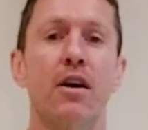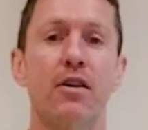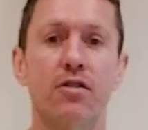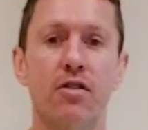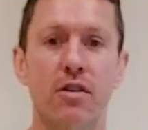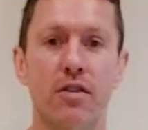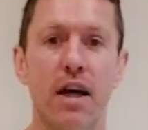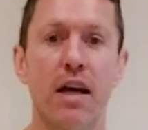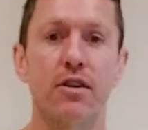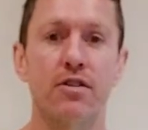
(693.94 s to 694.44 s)

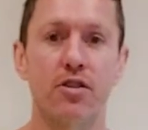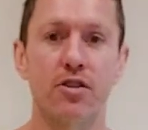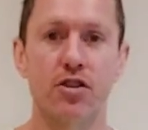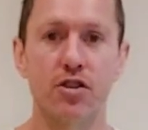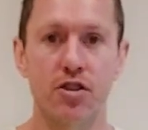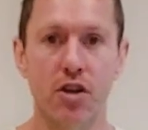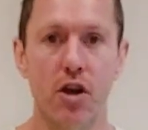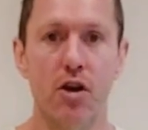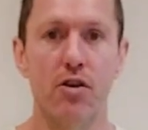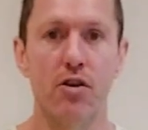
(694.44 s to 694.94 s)
So that just
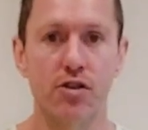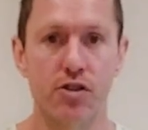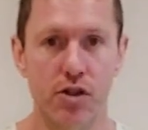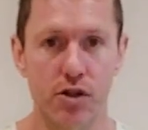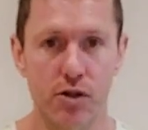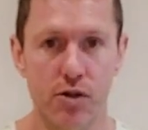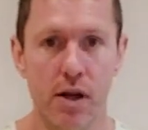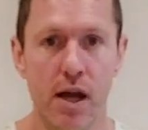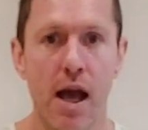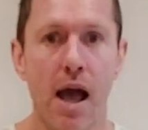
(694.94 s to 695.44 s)
shows
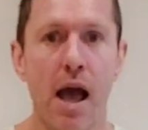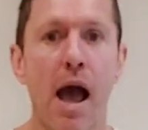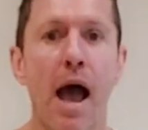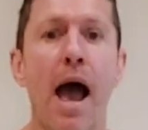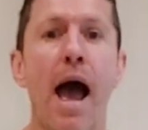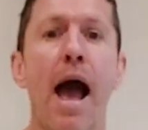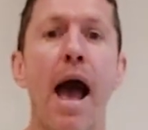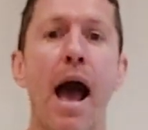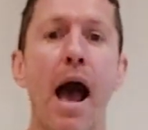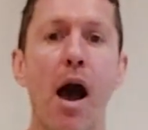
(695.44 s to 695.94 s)
you
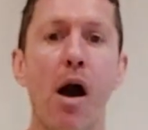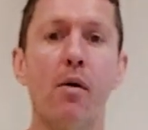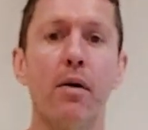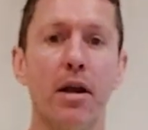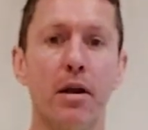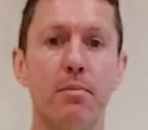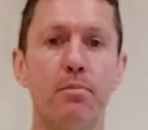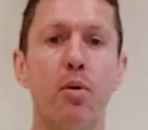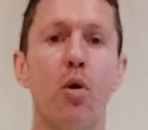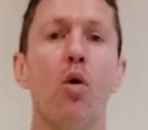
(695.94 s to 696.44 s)
how
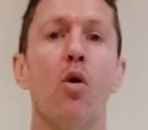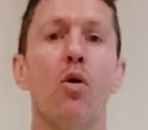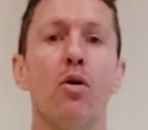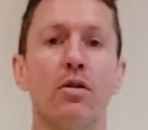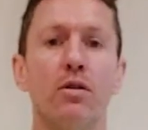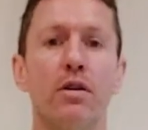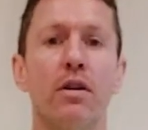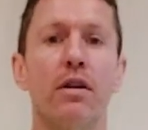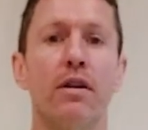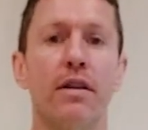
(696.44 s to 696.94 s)

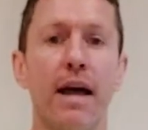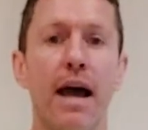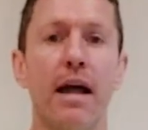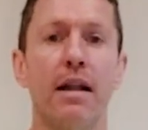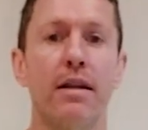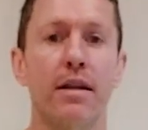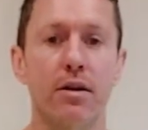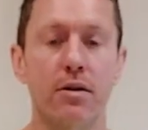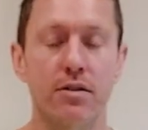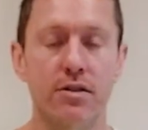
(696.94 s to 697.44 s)
important that
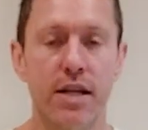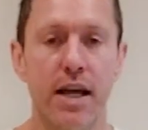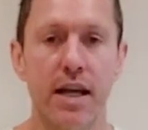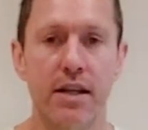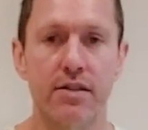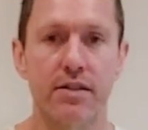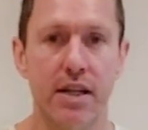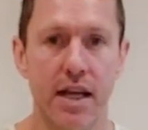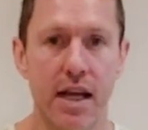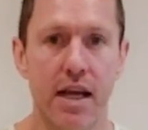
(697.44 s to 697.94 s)
little
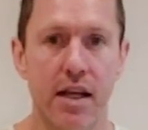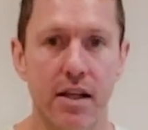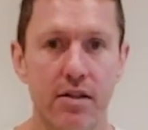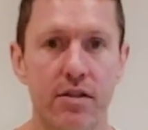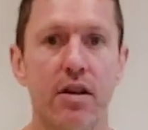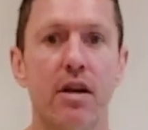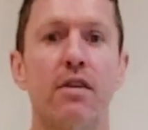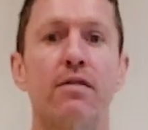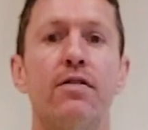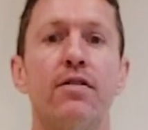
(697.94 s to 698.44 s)
test
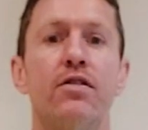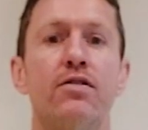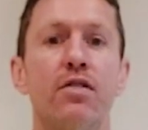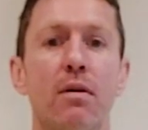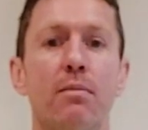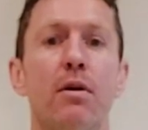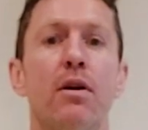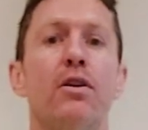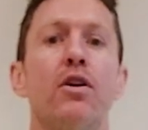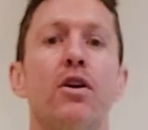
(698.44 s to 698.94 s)
is for
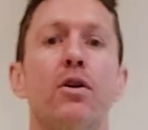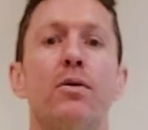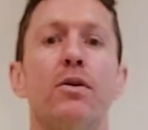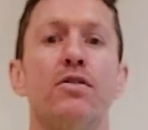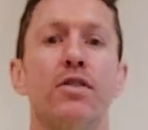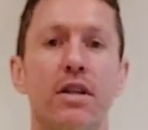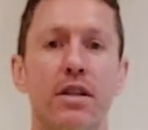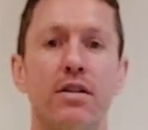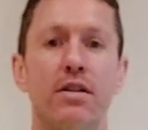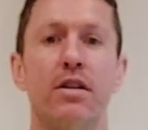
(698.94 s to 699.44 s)
someone who
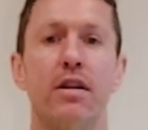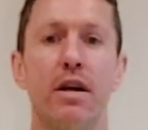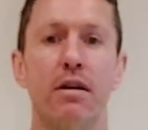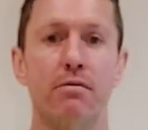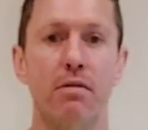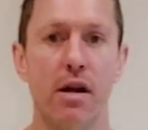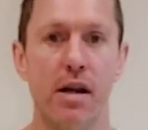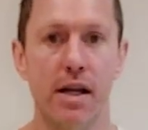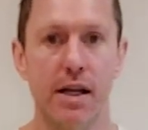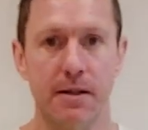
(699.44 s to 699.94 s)
is into their
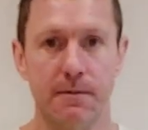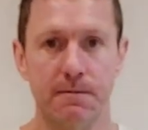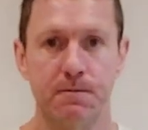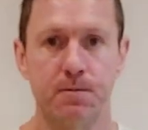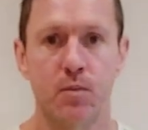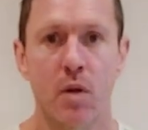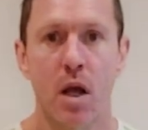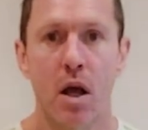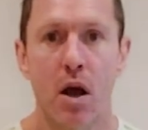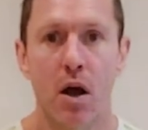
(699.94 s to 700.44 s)
running.
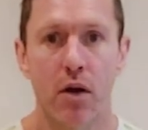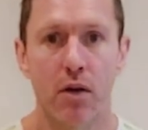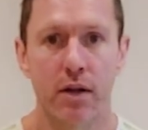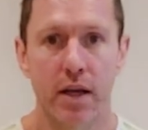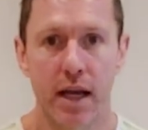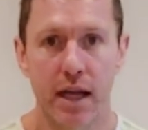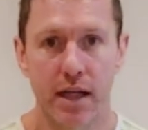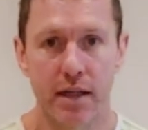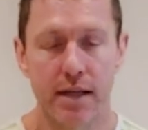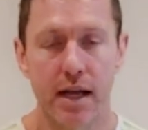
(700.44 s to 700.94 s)

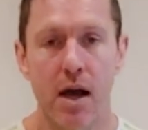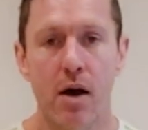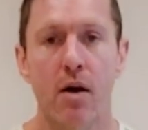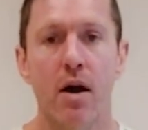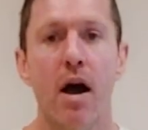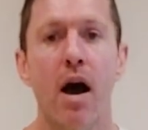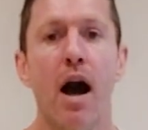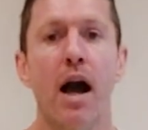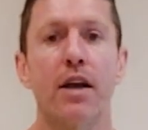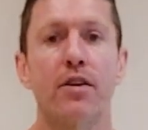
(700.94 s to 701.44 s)
Okay,
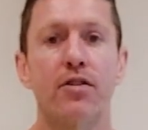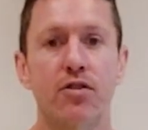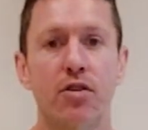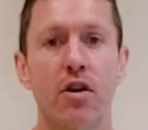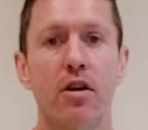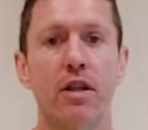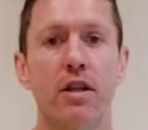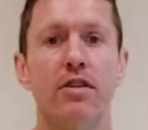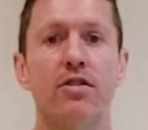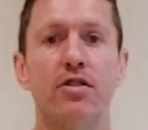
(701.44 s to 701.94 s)
now I
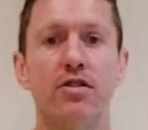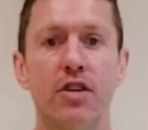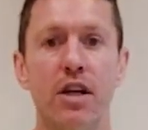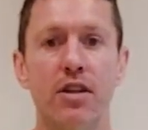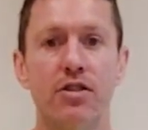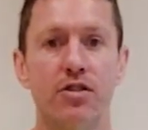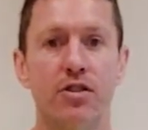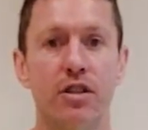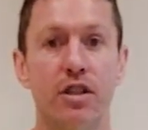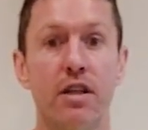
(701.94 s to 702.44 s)
certainly
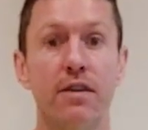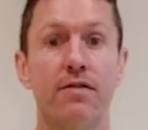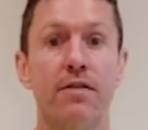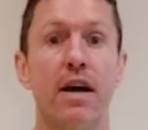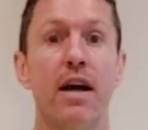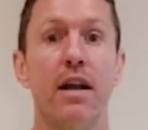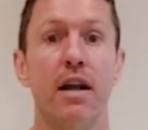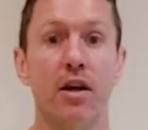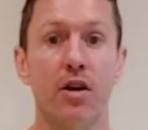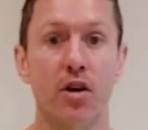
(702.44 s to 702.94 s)
suggest you give
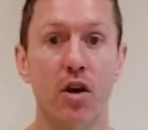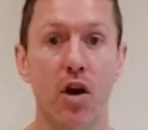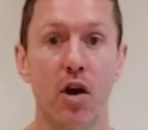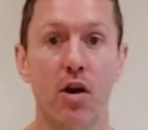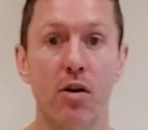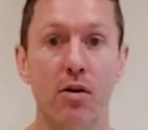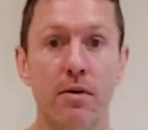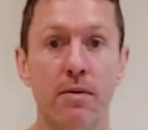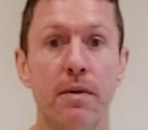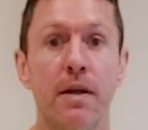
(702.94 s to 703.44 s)
that a
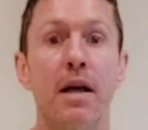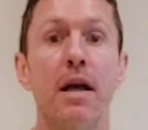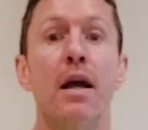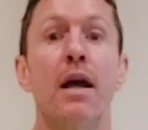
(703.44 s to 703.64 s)
go.